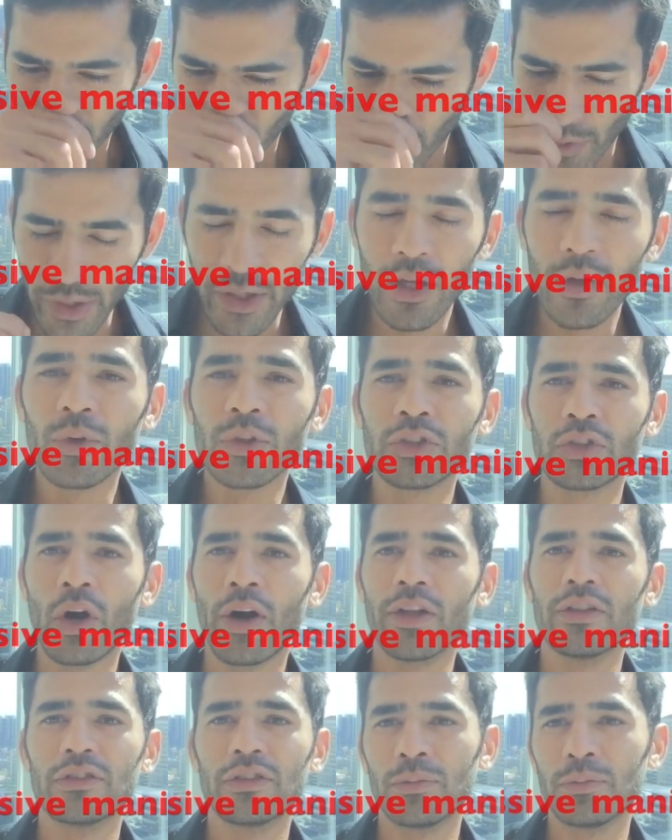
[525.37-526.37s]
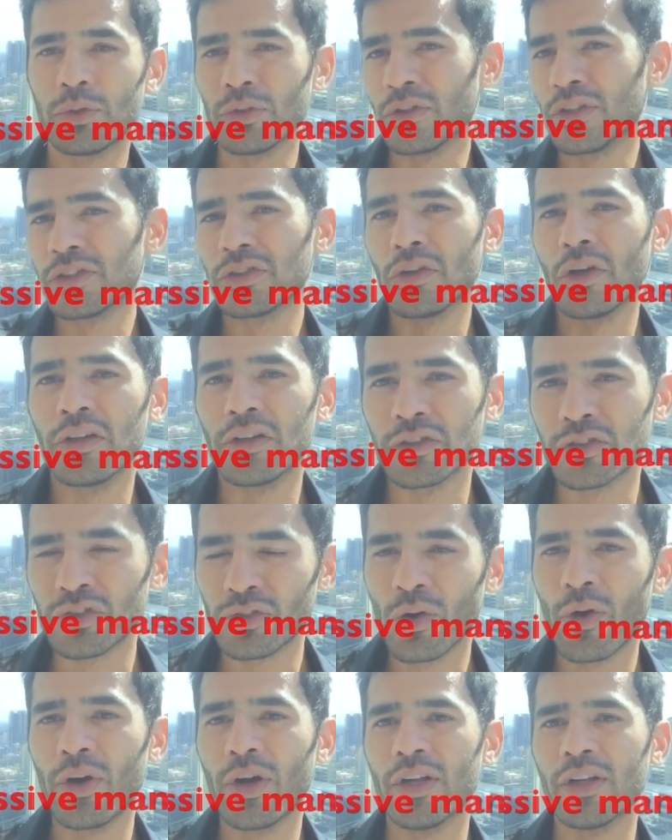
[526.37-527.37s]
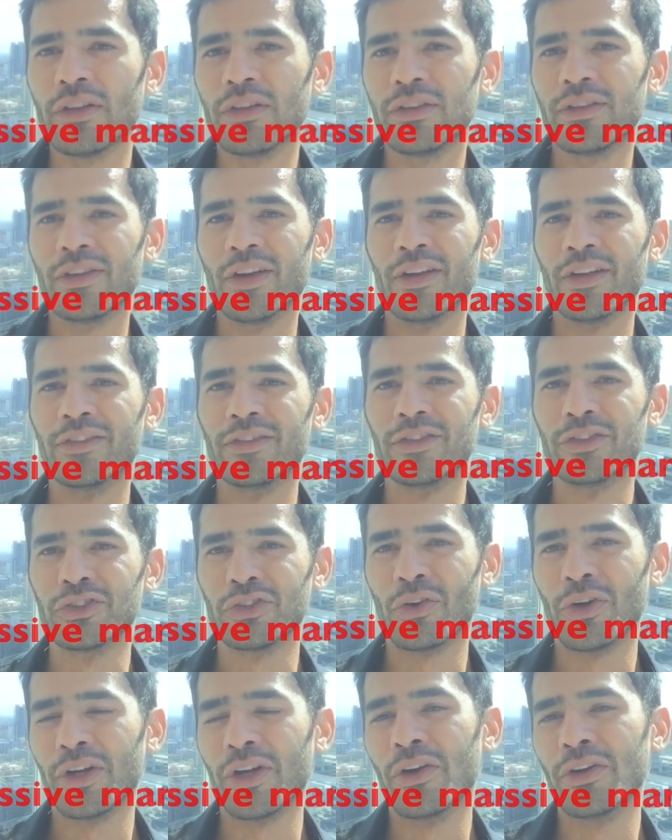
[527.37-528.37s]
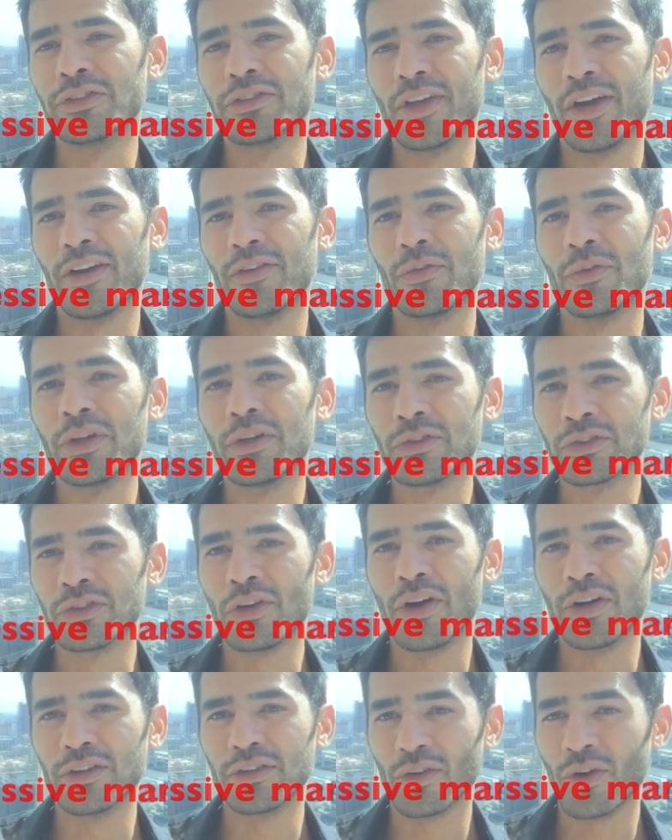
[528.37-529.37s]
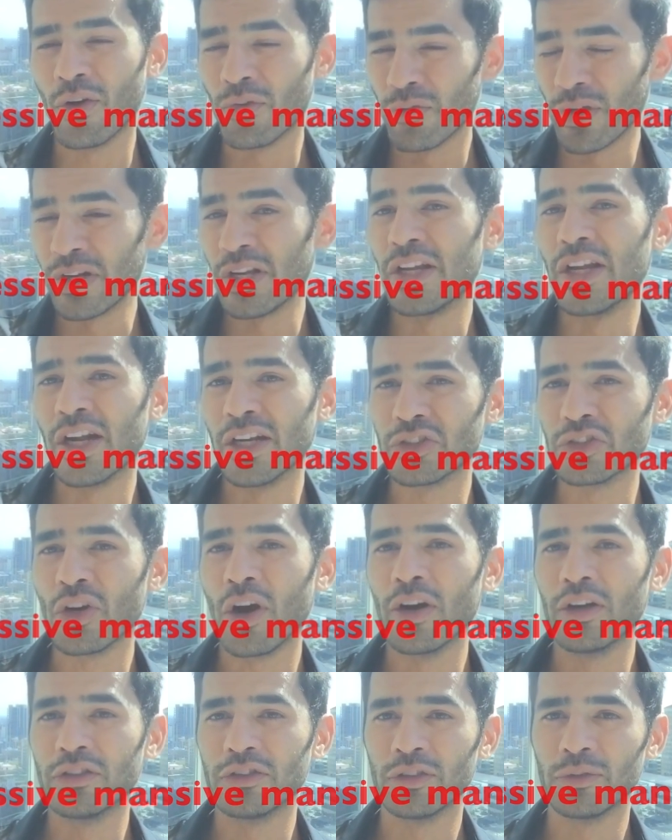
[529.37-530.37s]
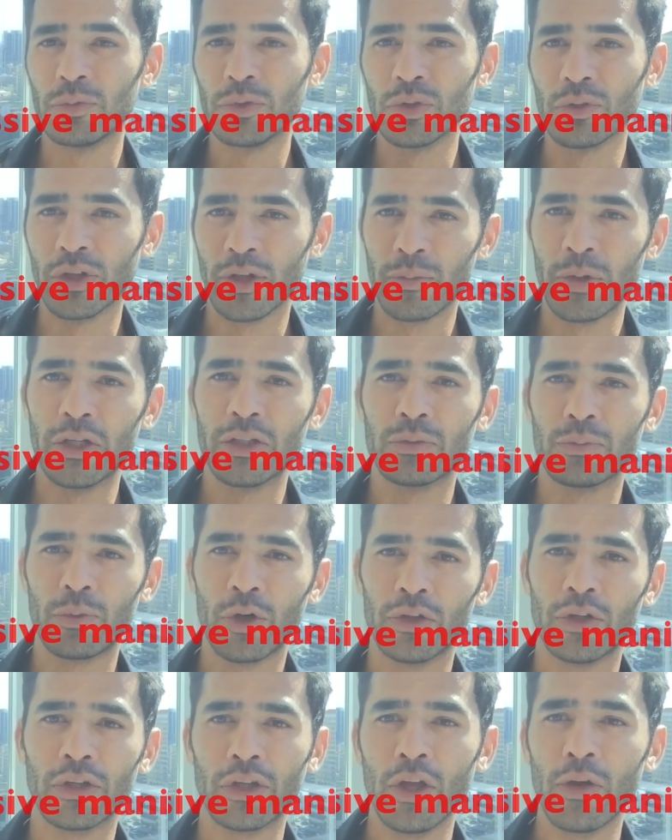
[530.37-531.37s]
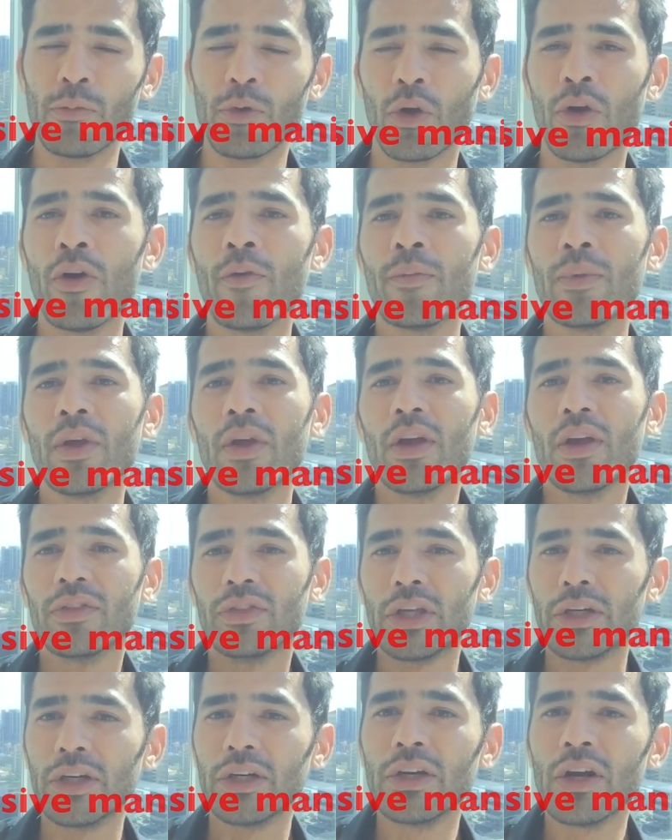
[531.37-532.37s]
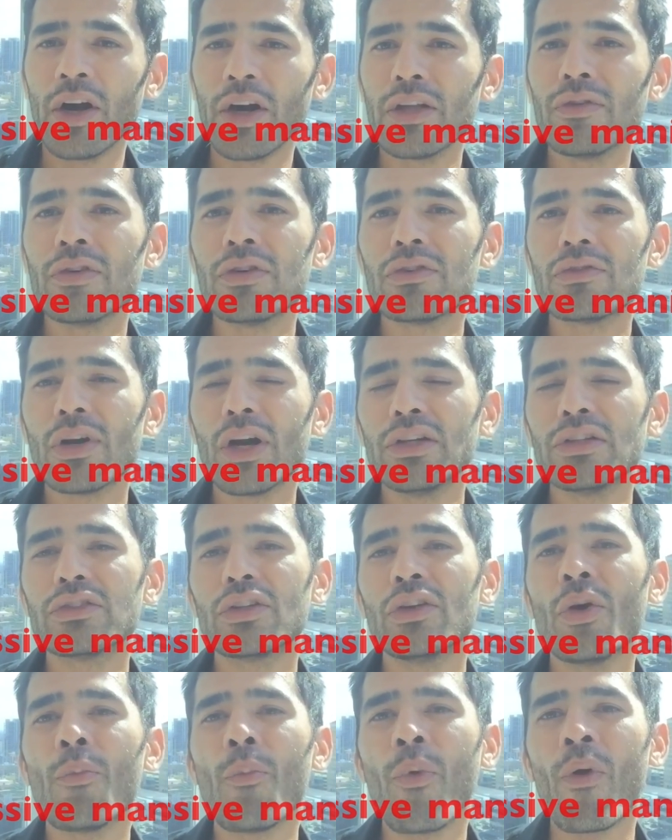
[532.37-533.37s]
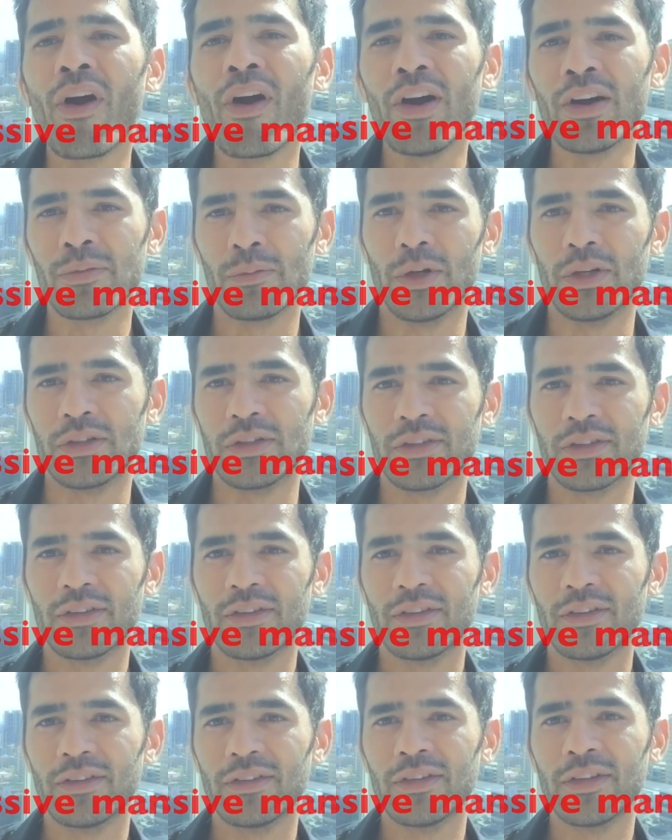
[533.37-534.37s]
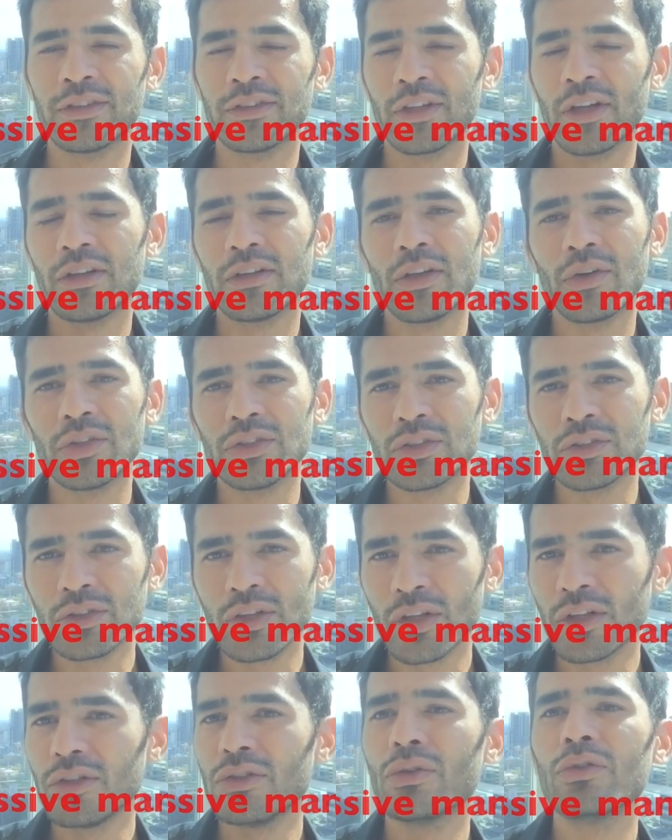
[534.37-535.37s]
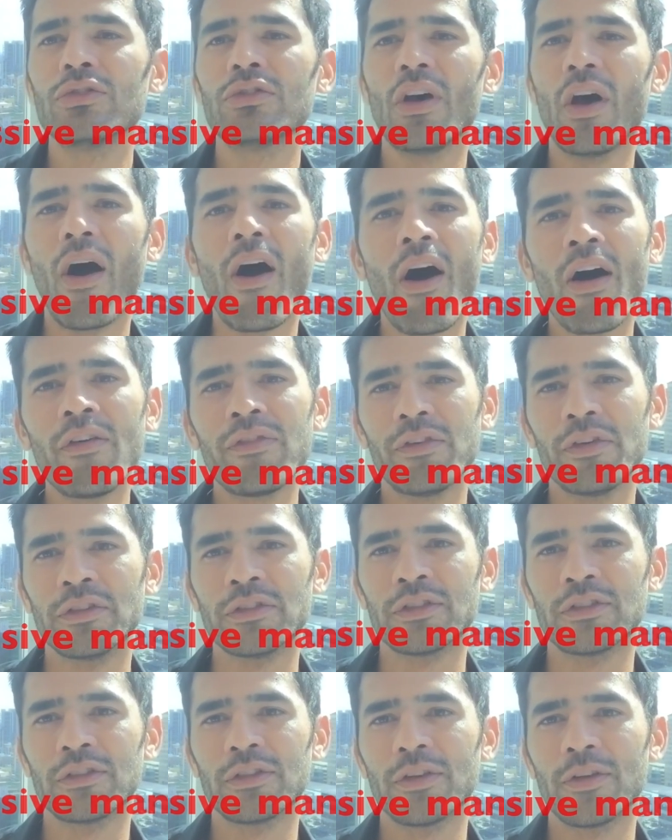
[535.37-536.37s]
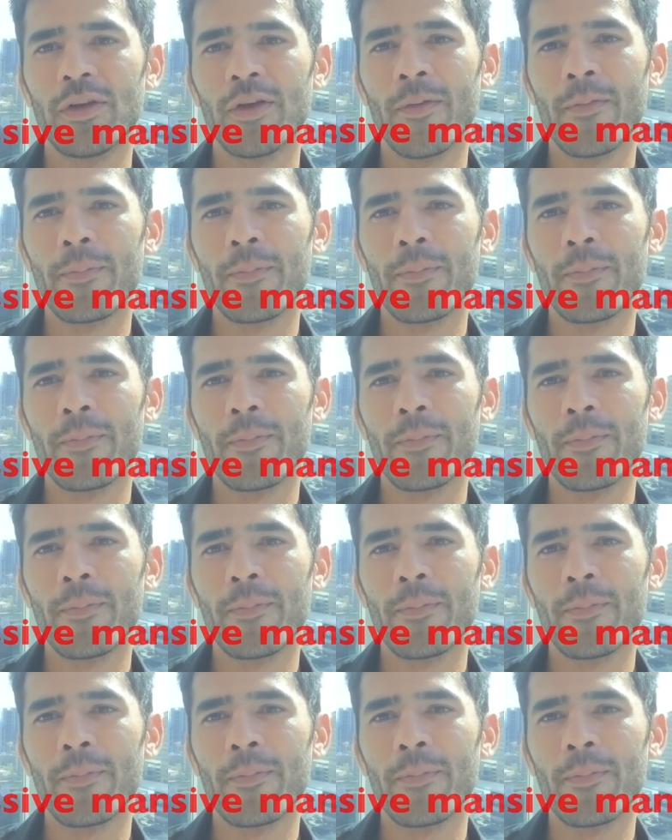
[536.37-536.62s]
when he was starting Zip2, there's another story. The story goes that when he was starting, or when he had started Zip2, him and his brother Kimball, they did not even rent an apartment. They said they were just going to use the office.